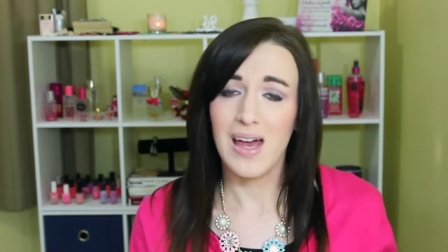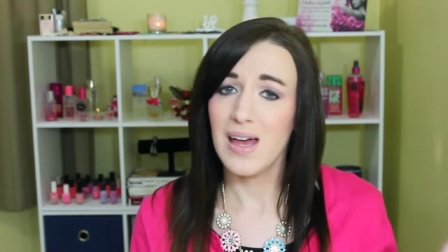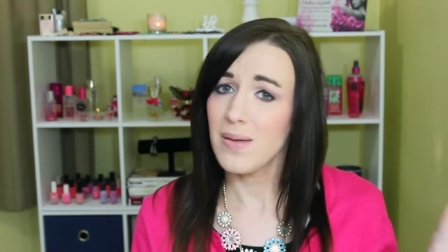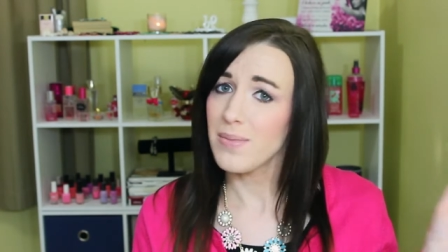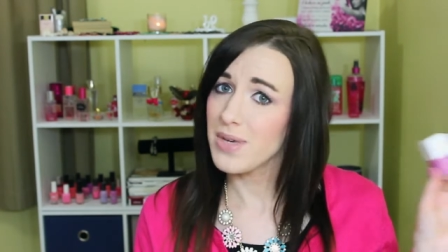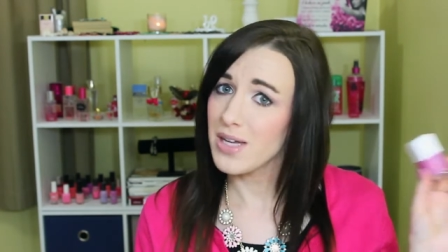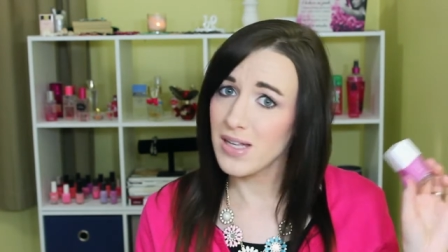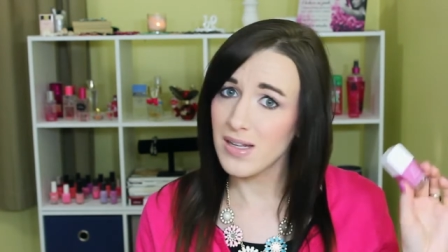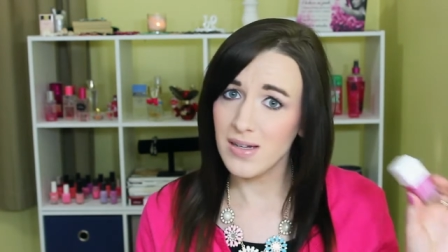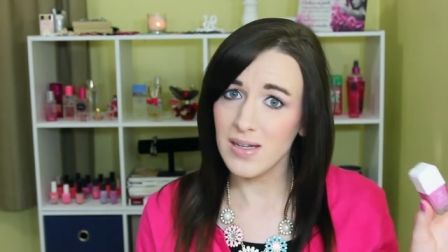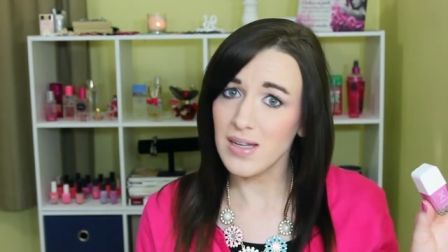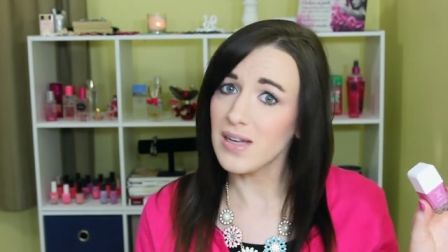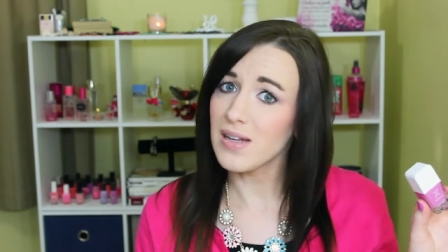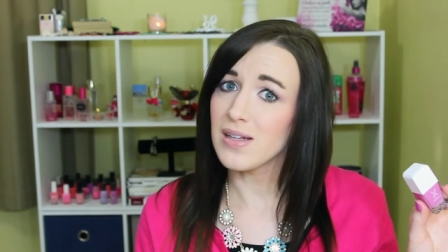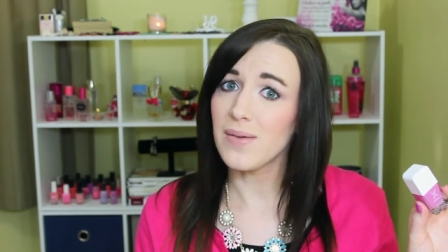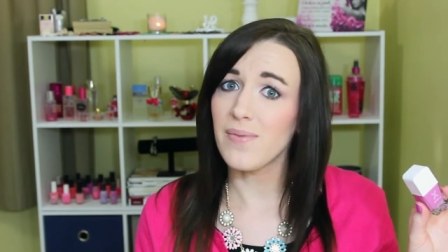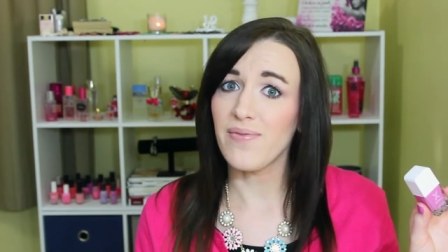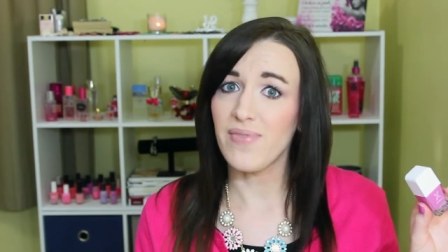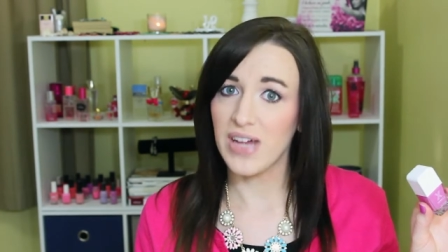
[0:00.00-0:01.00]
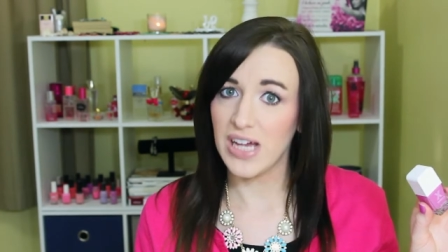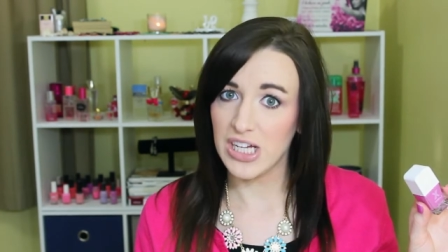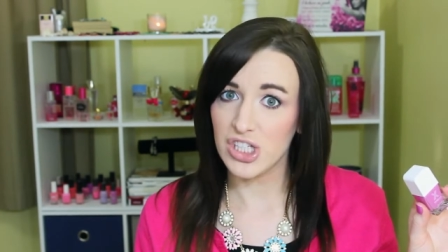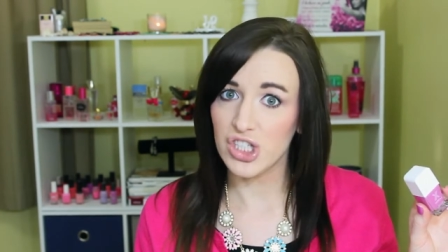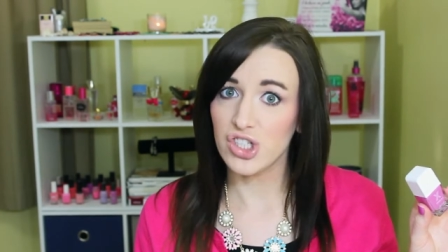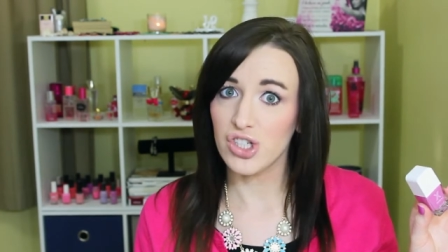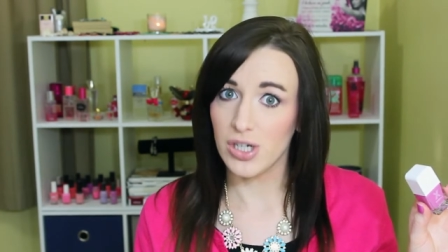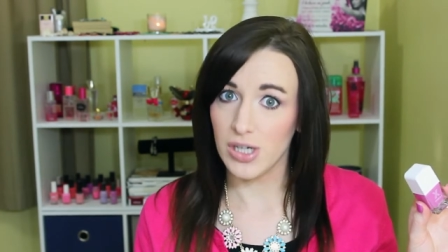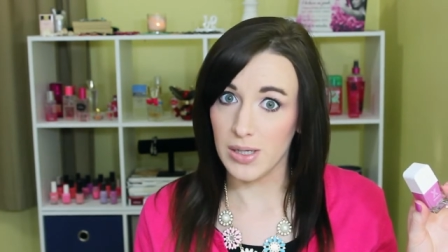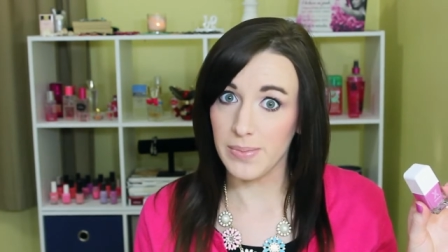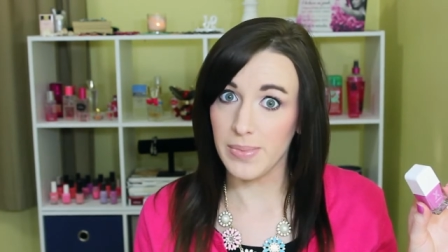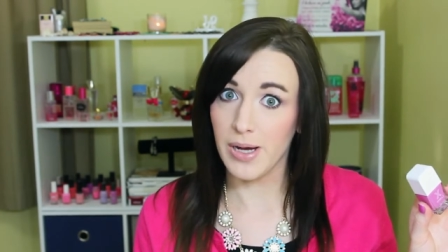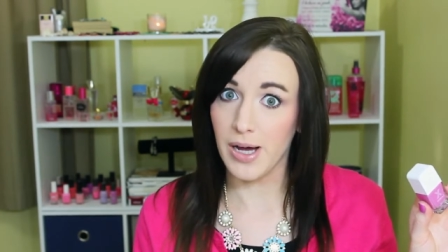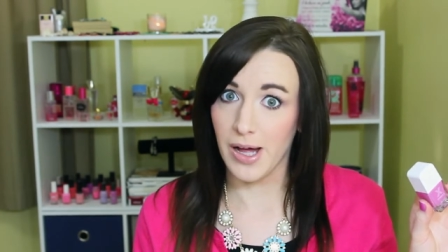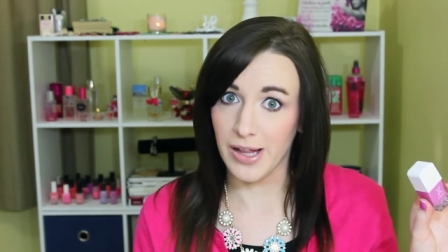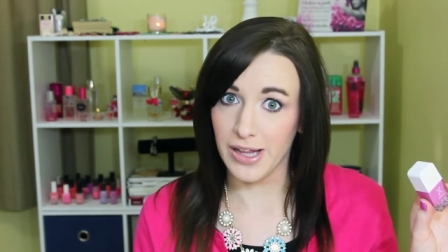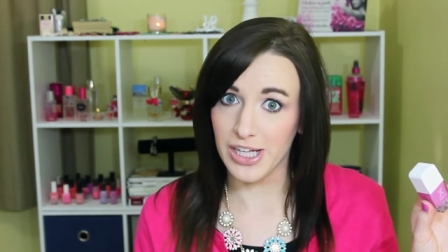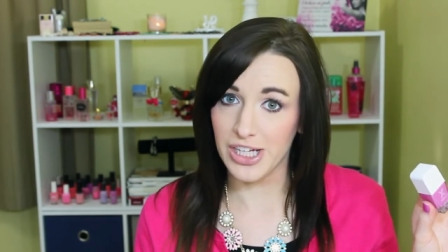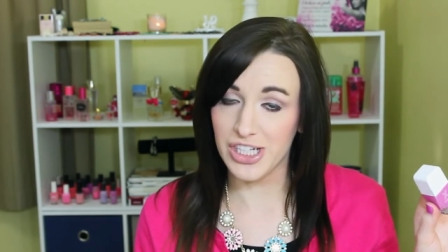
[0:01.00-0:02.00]
I'm gonna need some fast drying
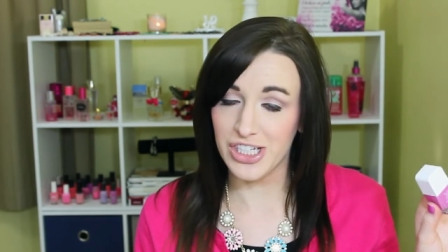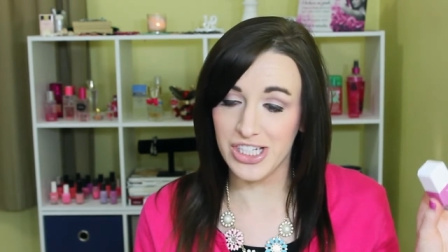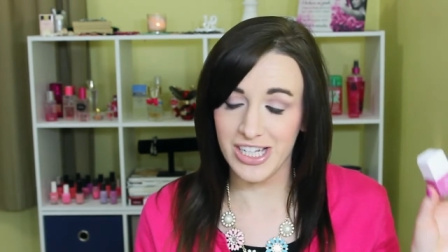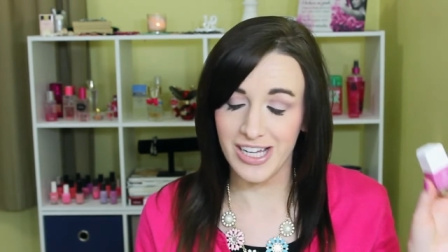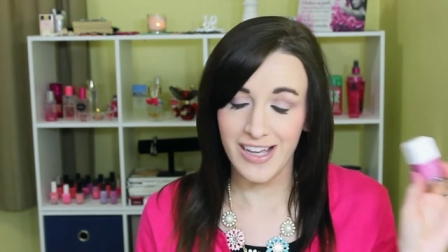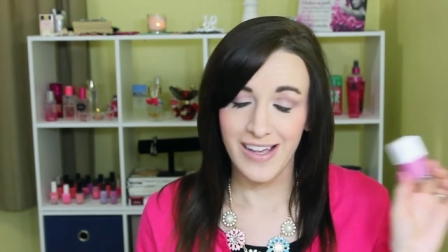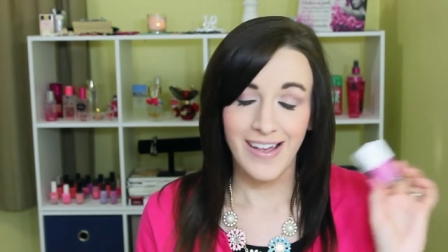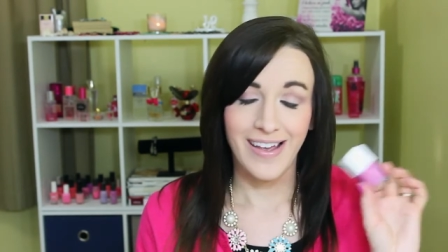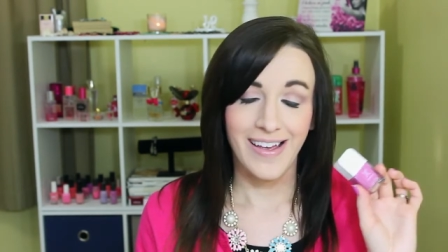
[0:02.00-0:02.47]
polish.